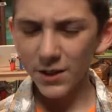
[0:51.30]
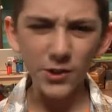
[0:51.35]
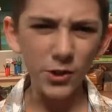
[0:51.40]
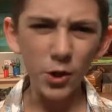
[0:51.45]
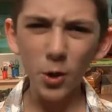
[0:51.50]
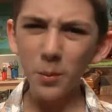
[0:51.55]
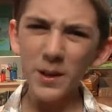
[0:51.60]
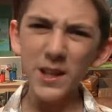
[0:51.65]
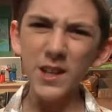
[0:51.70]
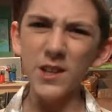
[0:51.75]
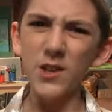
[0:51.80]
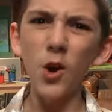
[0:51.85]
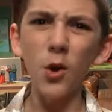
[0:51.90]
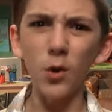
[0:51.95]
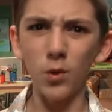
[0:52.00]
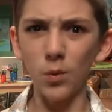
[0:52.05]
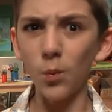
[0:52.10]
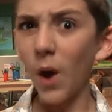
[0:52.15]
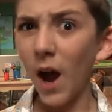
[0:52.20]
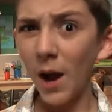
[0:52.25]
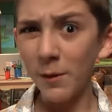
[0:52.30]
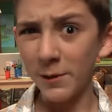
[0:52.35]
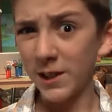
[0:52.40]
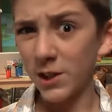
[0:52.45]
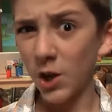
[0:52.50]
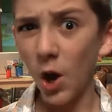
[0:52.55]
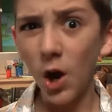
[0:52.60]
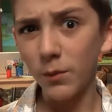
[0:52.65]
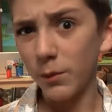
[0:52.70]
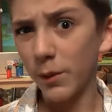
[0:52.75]
Nobody knows why we
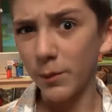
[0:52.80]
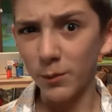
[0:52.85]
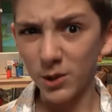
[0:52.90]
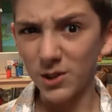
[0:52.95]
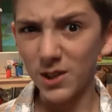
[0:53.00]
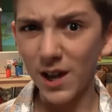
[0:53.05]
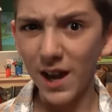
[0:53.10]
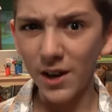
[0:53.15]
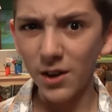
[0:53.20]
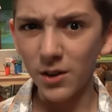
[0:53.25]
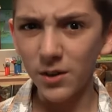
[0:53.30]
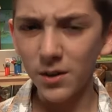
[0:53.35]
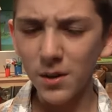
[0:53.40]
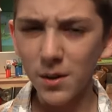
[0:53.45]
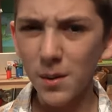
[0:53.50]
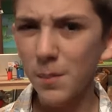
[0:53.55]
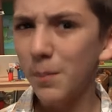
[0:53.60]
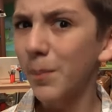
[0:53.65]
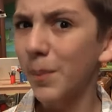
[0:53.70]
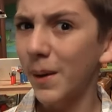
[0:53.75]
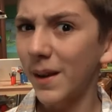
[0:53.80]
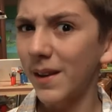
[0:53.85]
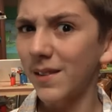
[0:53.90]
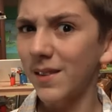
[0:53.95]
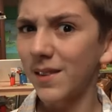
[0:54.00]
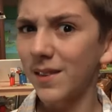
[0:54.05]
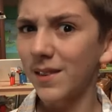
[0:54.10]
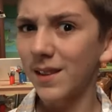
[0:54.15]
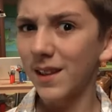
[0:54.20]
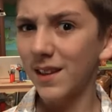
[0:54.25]
yawn when we're tired, but
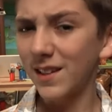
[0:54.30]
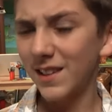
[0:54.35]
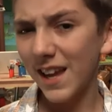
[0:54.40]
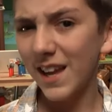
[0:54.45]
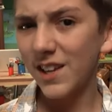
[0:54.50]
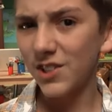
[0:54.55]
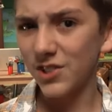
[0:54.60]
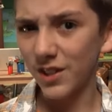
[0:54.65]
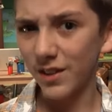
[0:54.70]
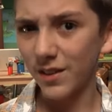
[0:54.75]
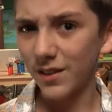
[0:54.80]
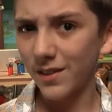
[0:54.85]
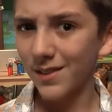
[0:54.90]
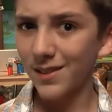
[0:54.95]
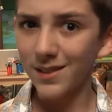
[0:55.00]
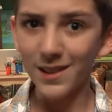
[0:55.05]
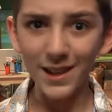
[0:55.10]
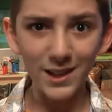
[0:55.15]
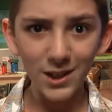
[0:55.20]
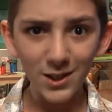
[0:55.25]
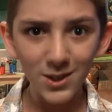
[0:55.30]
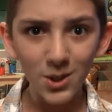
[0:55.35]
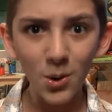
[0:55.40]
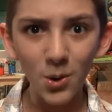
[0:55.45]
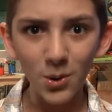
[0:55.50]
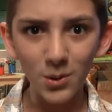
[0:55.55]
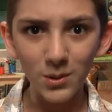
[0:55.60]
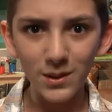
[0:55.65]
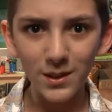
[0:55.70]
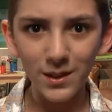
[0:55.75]
it's contagious, like a
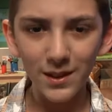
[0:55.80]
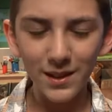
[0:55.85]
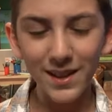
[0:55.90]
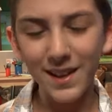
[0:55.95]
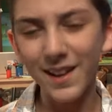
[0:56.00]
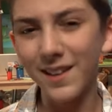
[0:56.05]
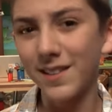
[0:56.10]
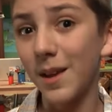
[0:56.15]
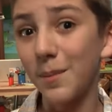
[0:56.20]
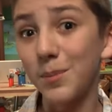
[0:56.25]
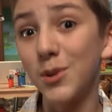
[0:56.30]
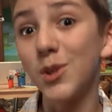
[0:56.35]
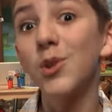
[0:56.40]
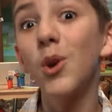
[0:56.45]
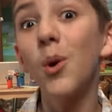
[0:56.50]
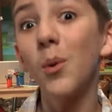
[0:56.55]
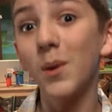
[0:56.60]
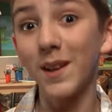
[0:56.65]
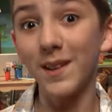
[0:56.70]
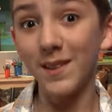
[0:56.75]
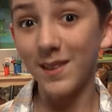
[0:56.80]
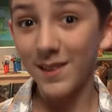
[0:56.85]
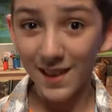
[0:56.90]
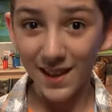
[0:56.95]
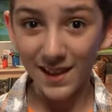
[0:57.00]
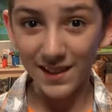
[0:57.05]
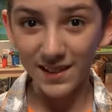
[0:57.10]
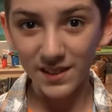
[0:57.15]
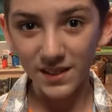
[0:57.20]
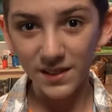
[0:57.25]
cold, except you don't get
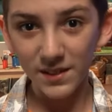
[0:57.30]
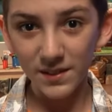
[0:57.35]
sick.